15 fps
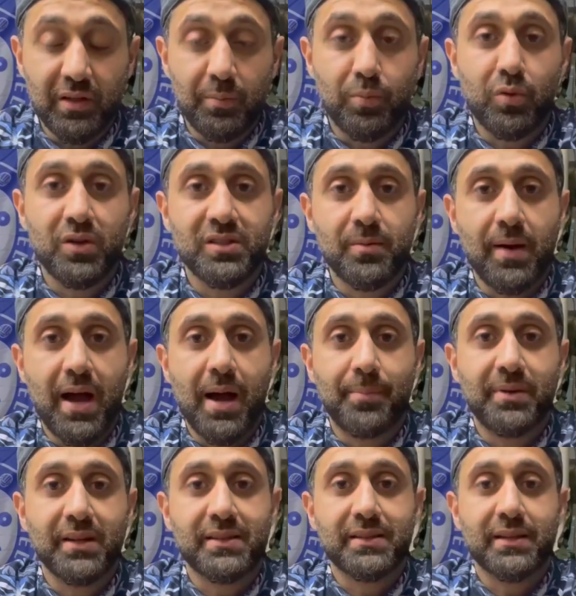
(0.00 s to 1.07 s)
Prism
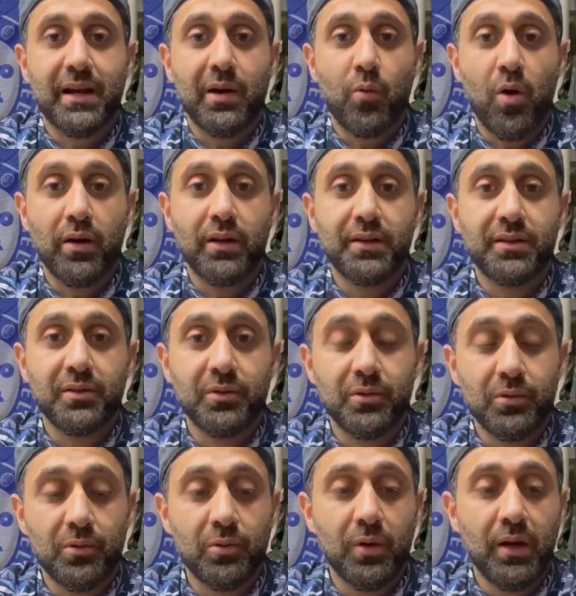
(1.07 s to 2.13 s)
optics that I wanted
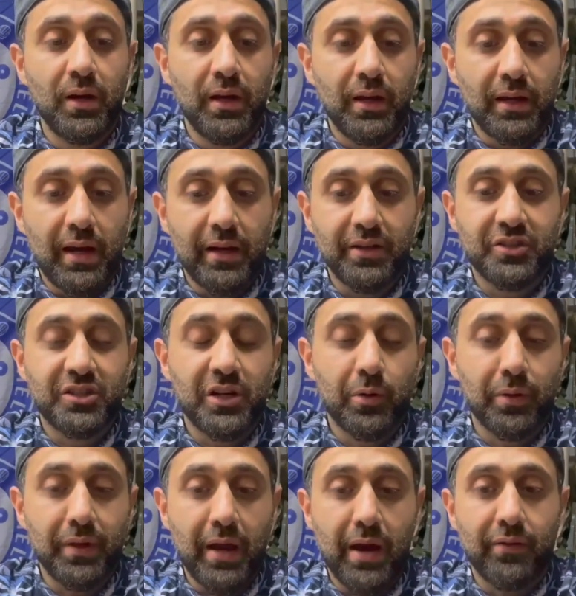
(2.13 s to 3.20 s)
to kind of share
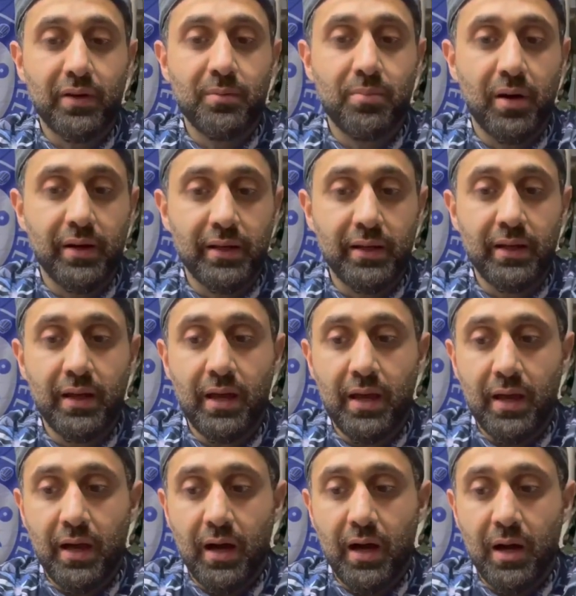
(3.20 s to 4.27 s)
with everybody.
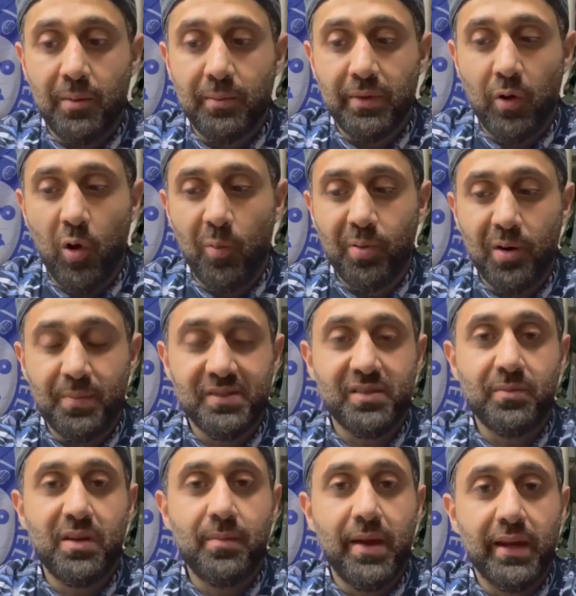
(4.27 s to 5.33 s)
And the whole purpose of
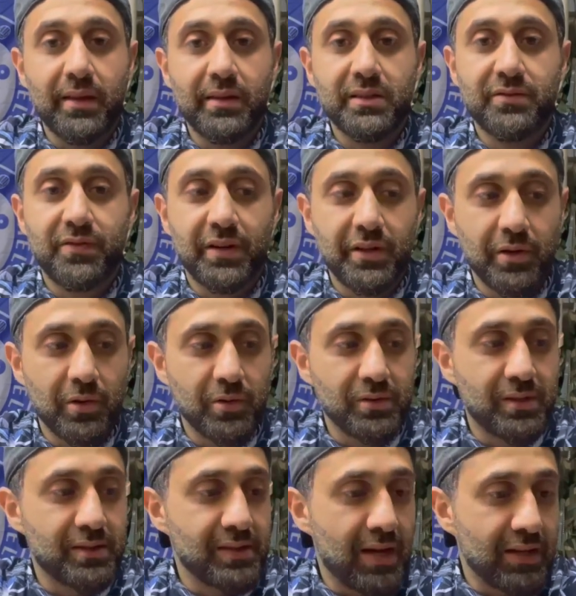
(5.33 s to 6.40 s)
me making these videos
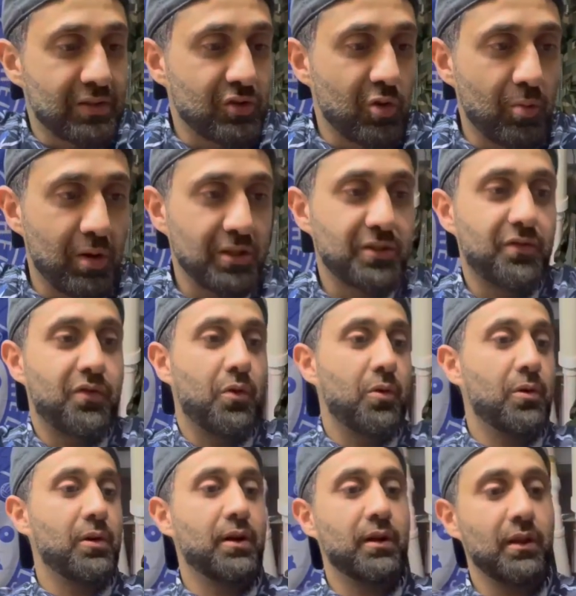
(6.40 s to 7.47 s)
is not so much
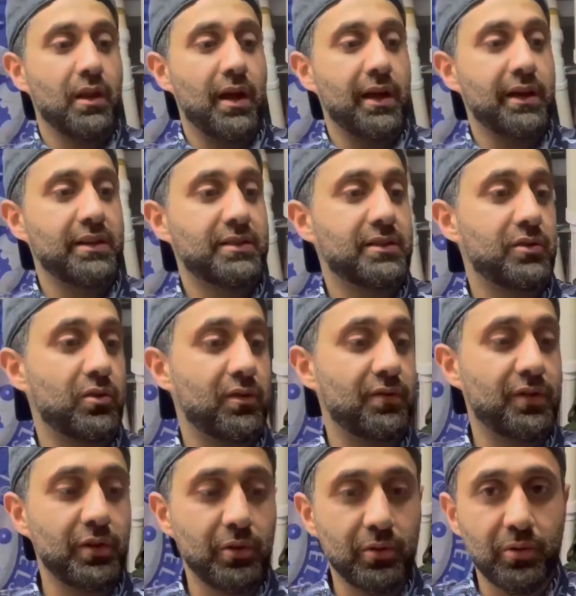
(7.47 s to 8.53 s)
for likes or
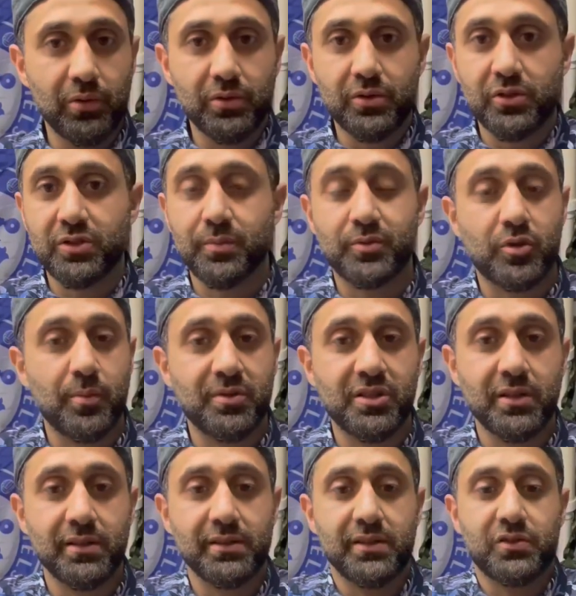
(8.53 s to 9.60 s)
views or
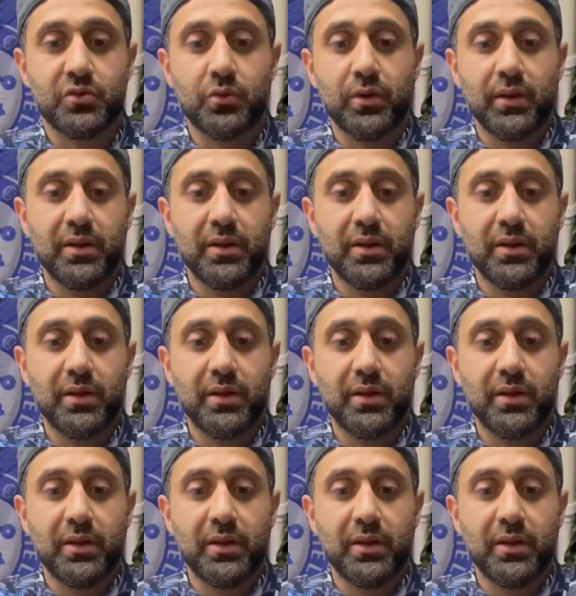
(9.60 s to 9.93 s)
subscriptions. It's really